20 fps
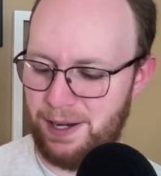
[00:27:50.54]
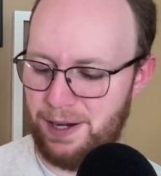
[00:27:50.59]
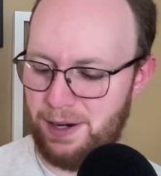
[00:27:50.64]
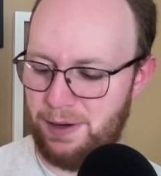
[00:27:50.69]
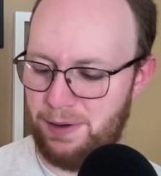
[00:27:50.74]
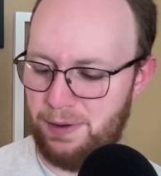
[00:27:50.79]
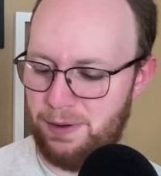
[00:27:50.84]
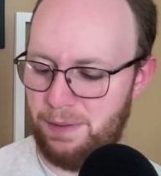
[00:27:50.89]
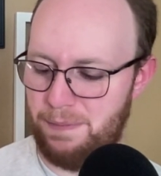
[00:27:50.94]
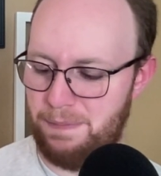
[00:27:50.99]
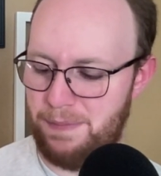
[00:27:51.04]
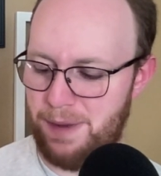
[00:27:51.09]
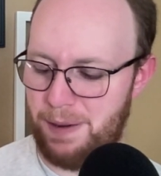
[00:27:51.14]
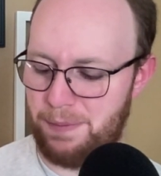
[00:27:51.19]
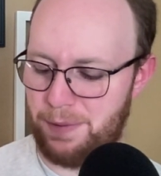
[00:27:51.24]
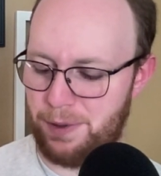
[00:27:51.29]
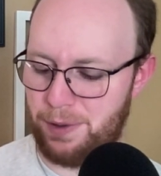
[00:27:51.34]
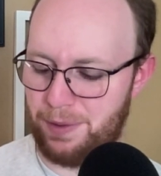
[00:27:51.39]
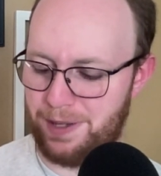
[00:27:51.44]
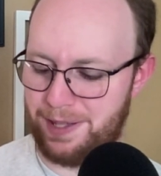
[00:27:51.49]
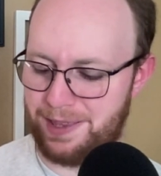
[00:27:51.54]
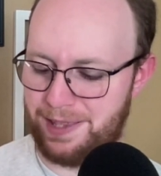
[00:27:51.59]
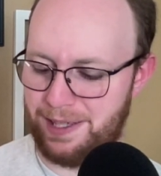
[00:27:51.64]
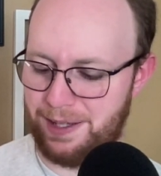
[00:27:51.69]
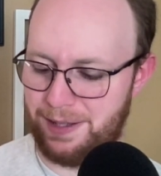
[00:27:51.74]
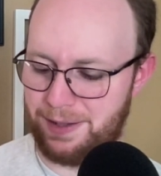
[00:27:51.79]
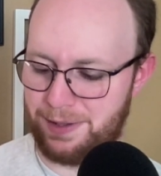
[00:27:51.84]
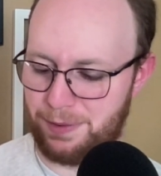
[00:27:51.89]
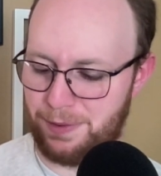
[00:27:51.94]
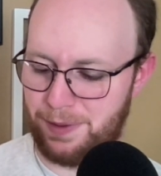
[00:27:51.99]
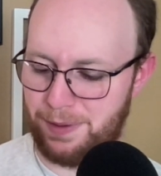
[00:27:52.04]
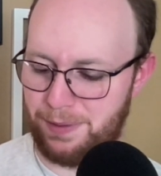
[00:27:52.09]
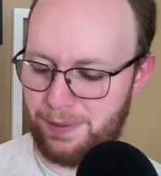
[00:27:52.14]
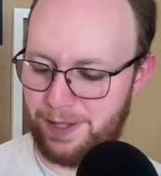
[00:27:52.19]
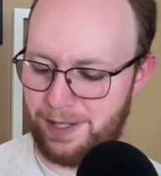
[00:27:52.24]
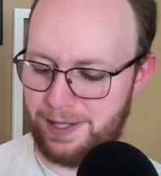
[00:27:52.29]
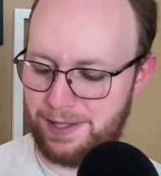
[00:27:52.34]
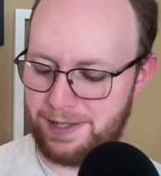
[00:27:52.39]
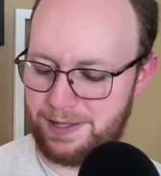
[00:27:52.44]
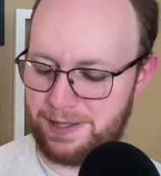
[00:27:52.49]
remember what the other one
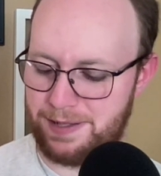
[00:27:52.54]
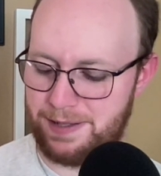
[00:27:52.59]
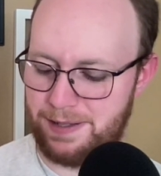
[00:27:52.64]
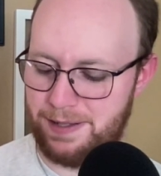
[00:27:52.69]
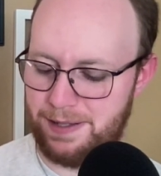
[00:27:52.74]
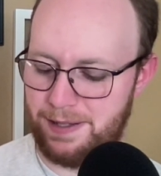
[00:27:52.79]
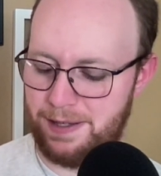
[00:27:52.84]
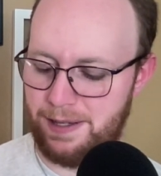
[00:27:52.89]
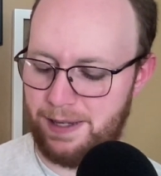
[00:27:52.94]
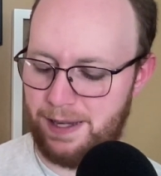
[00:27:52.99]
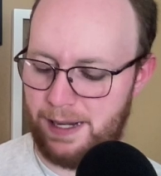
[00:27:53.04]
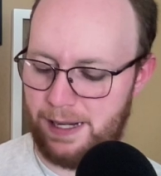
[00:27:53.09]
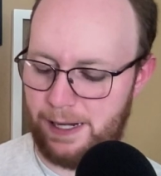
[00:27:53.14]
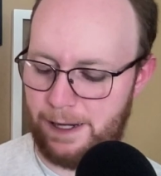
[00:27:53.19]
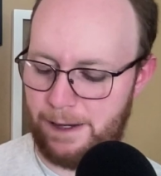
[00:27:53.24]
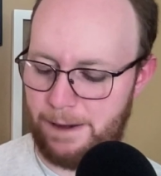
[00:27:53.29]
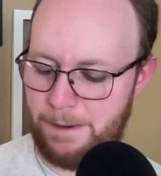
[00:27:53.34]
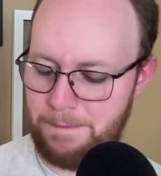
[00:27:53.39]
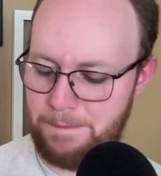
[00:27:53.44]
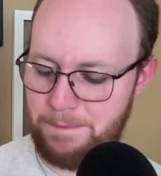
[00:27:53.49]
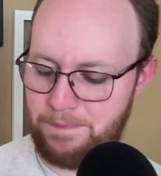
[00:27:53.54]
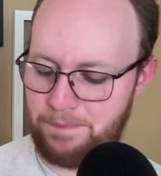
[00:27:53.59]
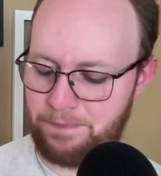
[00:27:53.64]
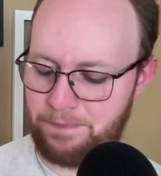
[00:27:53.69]
was. Help